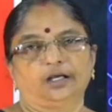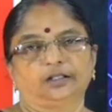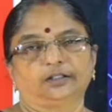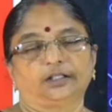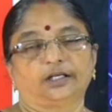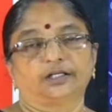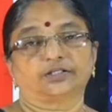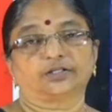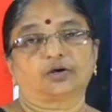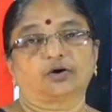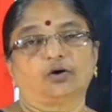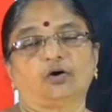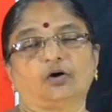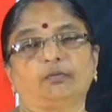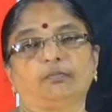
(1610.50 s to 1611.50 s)
That is a
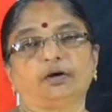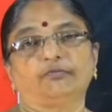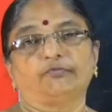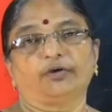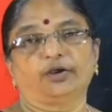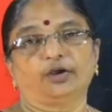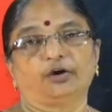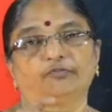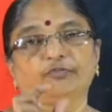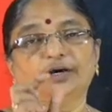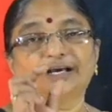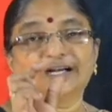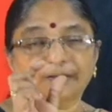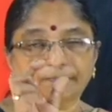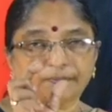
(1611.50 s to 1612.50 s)
common way of
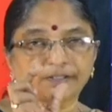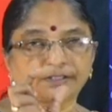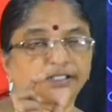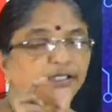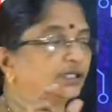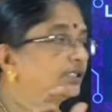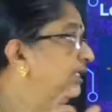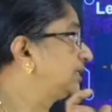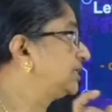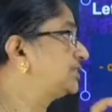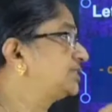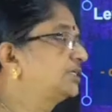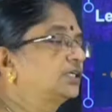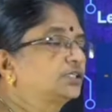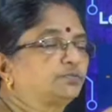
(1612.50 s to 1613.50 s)
representing the
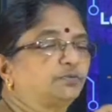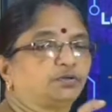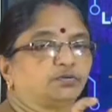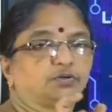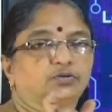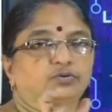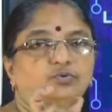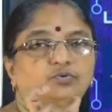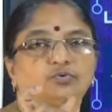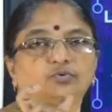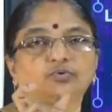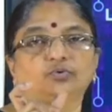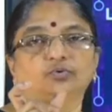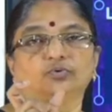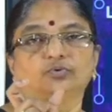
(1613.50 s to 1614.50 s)
distance between
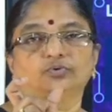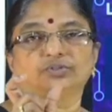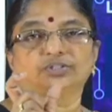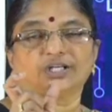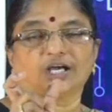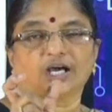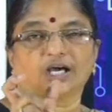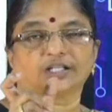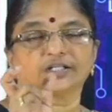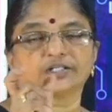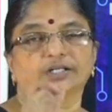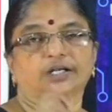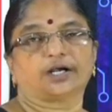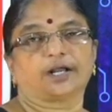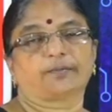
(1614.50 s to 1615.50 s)
two charges
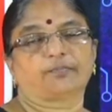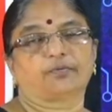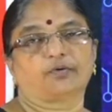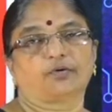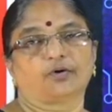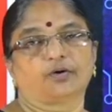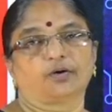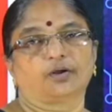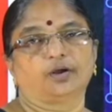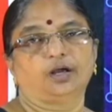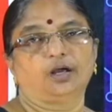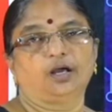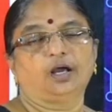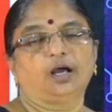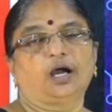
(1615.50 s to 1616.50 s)
in a dipole,
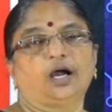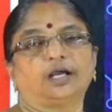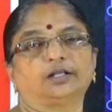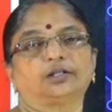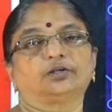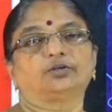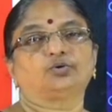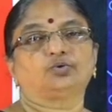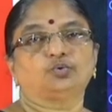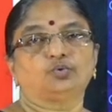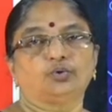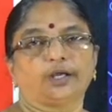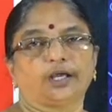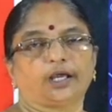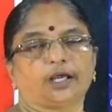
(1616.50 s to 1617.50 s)
either
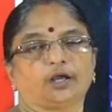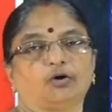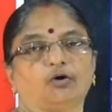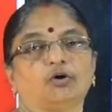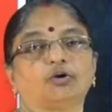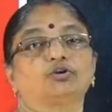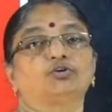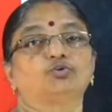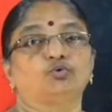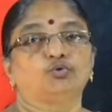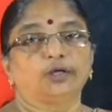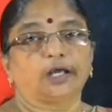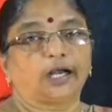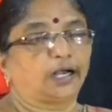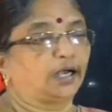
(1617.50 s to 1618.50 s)
2a or
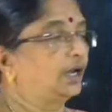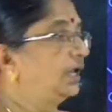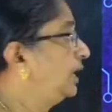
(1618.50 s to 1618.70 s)
2l.